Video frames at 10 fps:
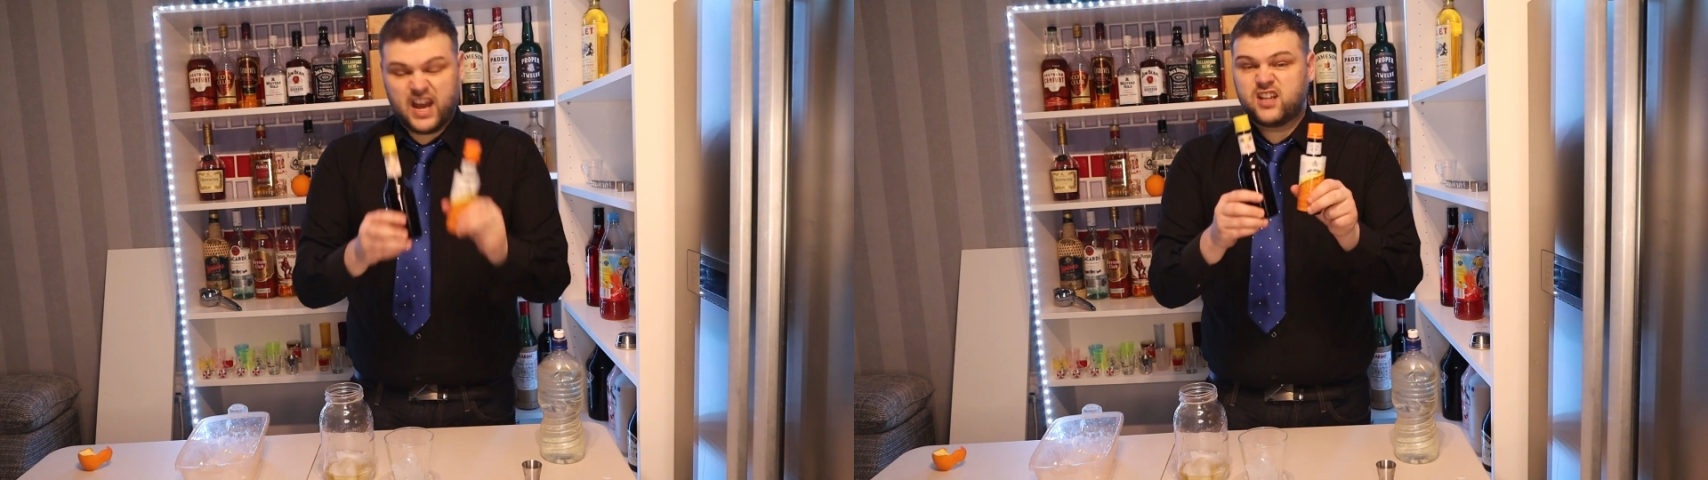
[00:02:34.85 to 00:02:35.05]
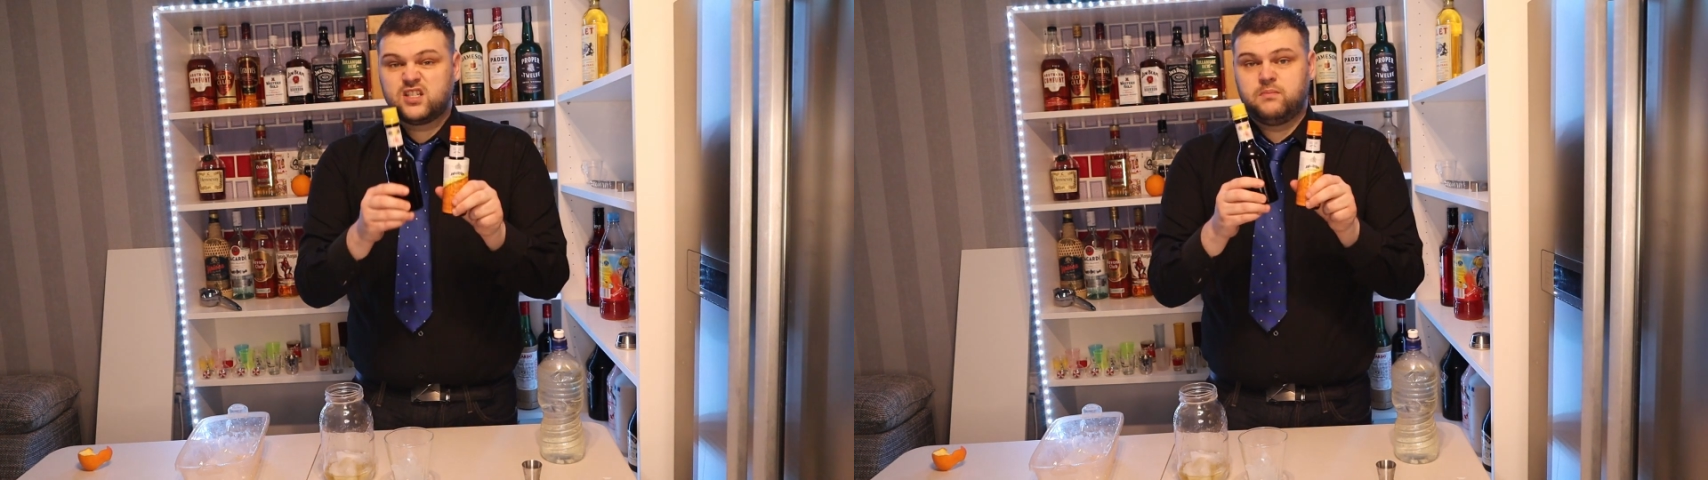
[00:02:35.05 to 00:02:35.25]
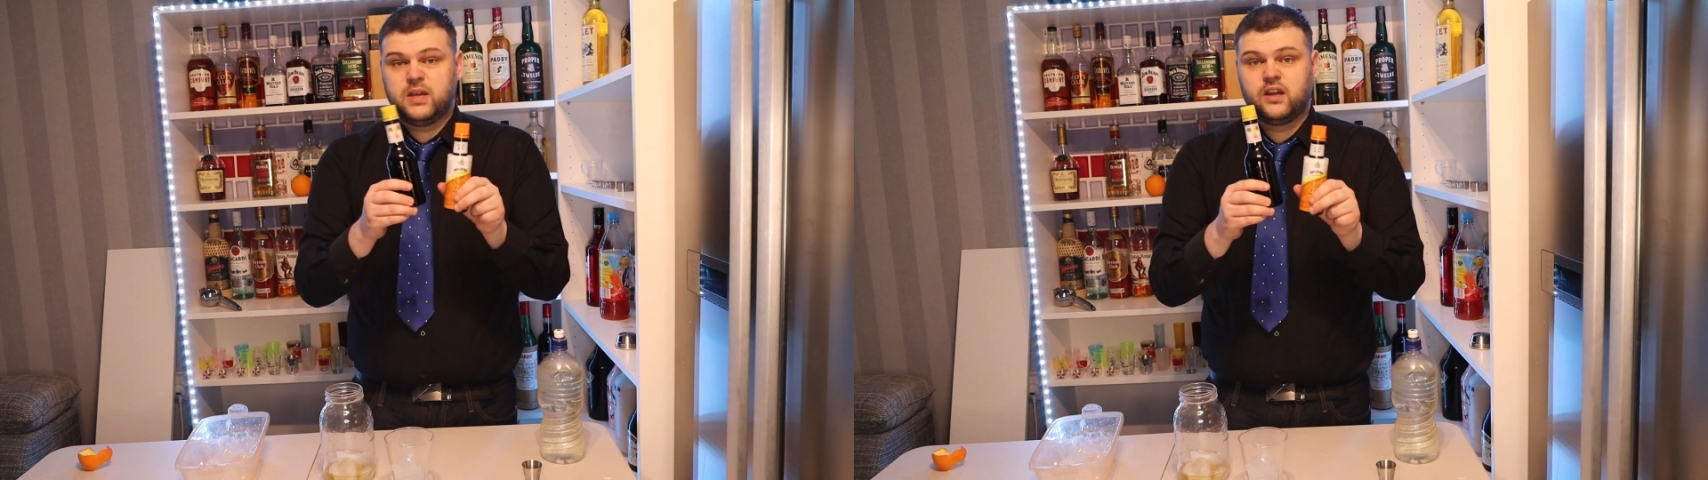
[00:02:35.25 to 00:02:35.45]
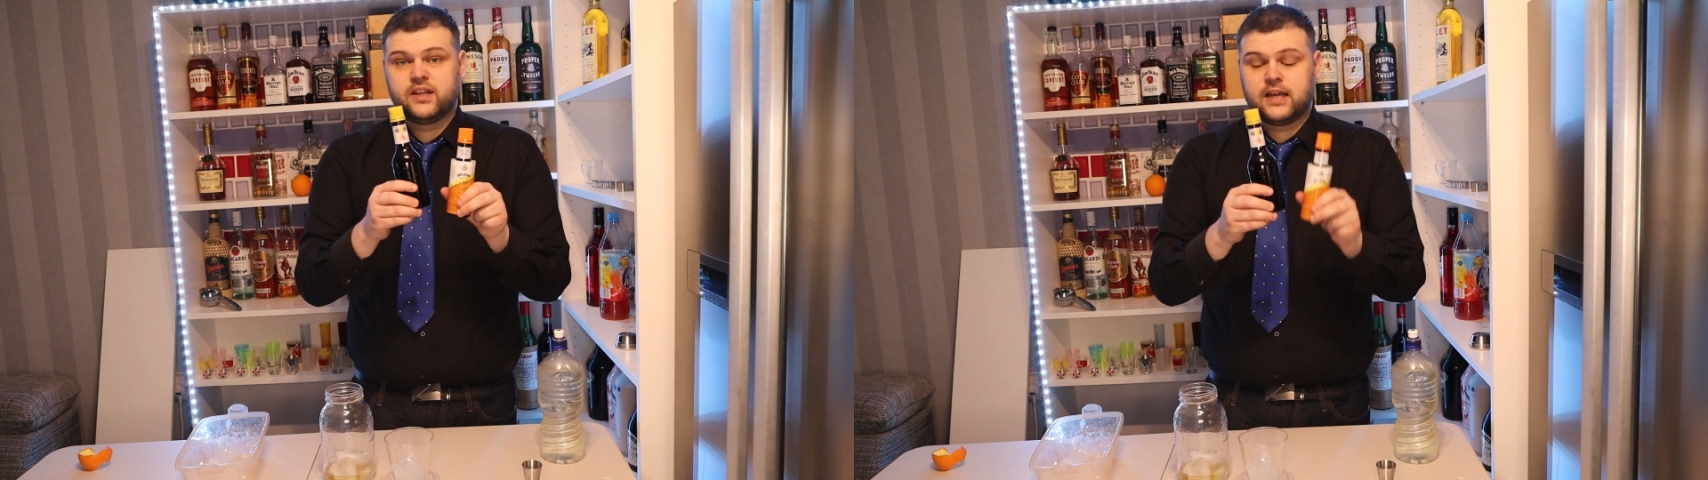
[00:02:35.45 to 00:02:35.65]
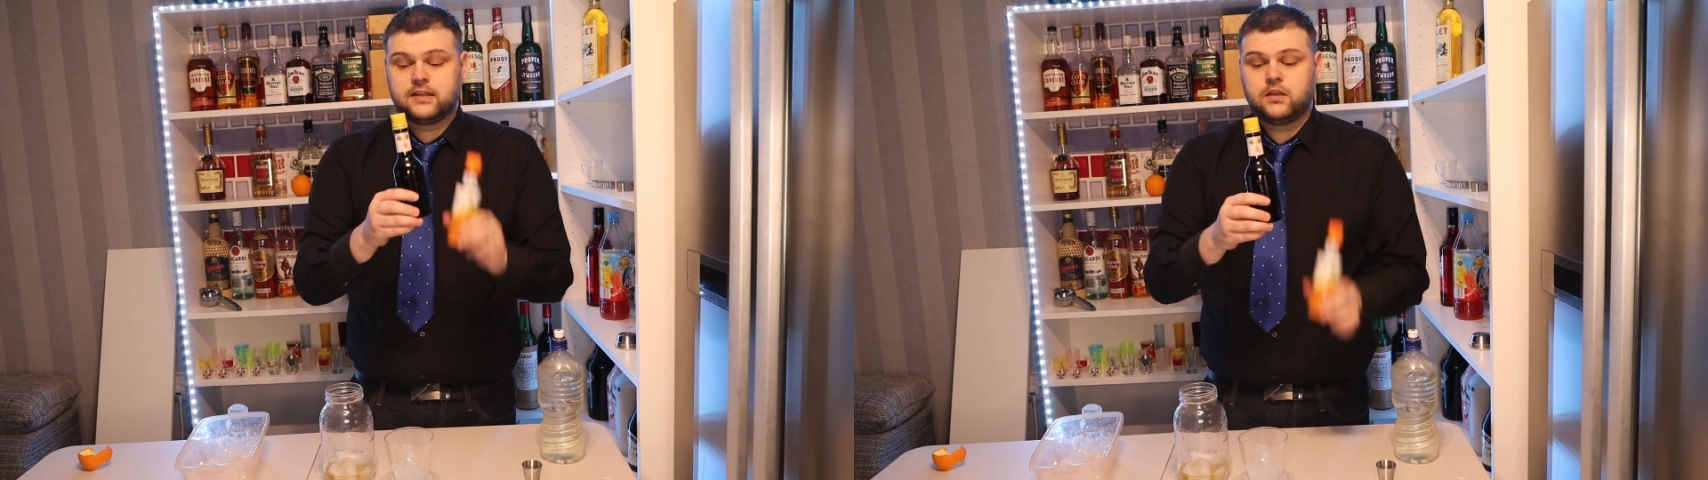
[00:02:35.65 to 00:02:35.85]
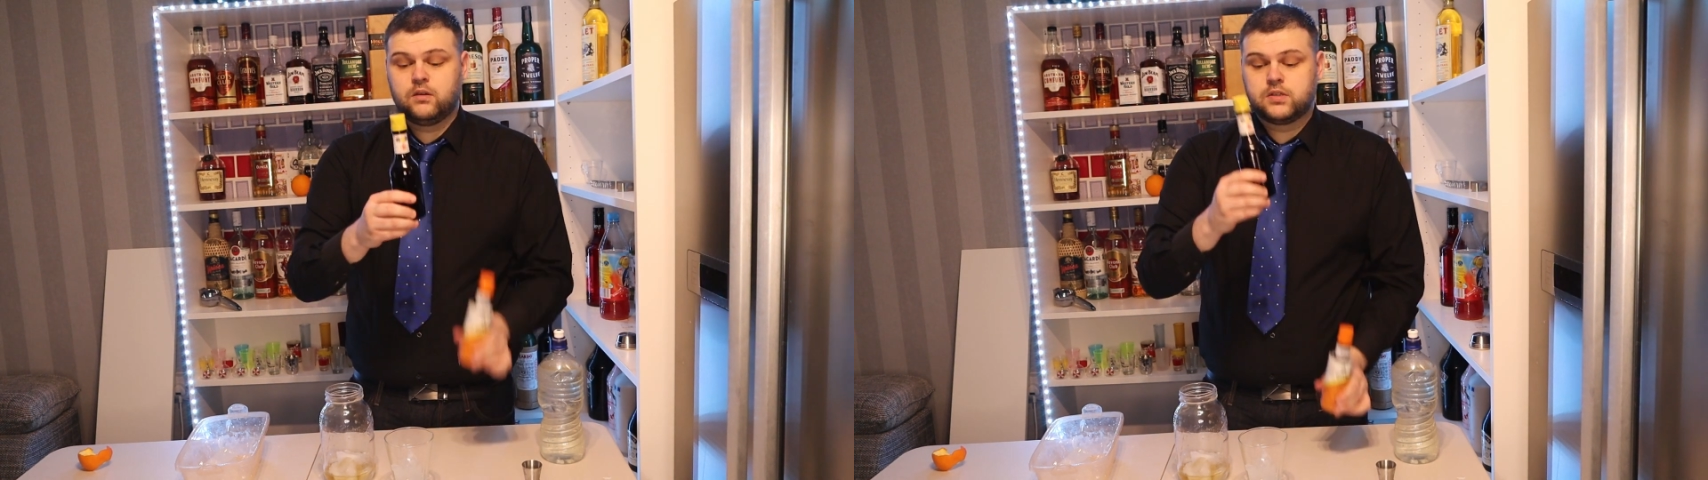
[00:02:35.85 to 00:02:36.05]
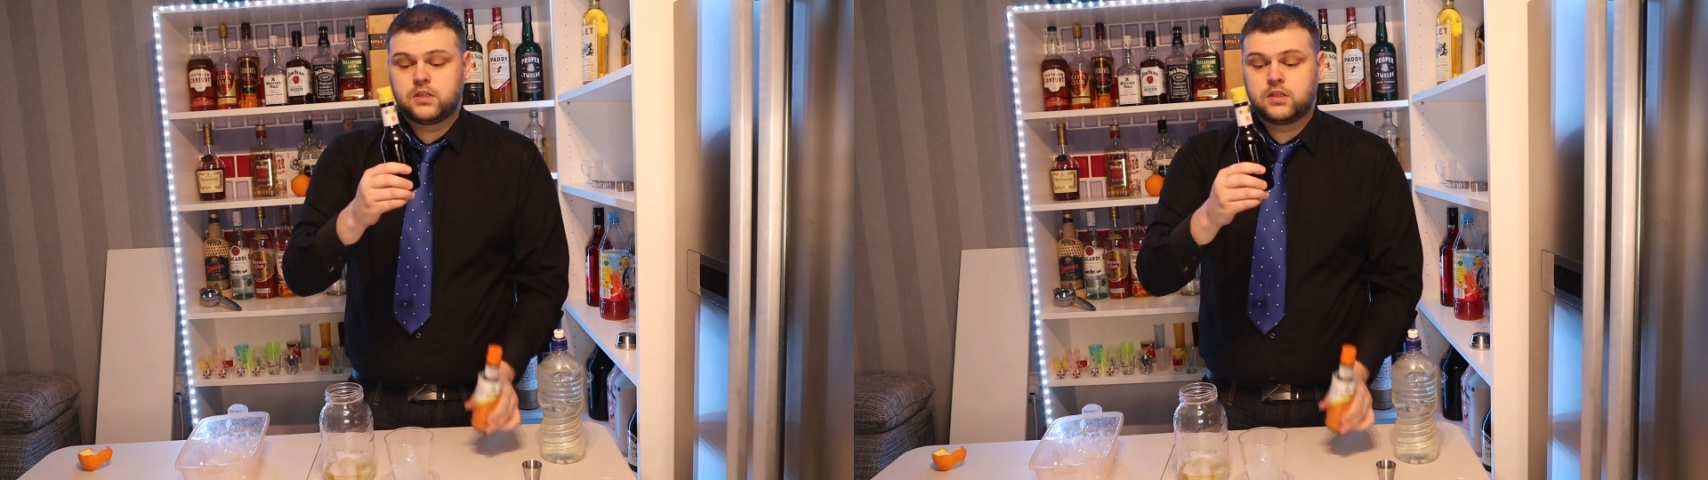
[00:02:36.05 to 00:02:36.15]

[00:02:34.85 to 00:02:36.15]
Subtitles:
actually be like that too.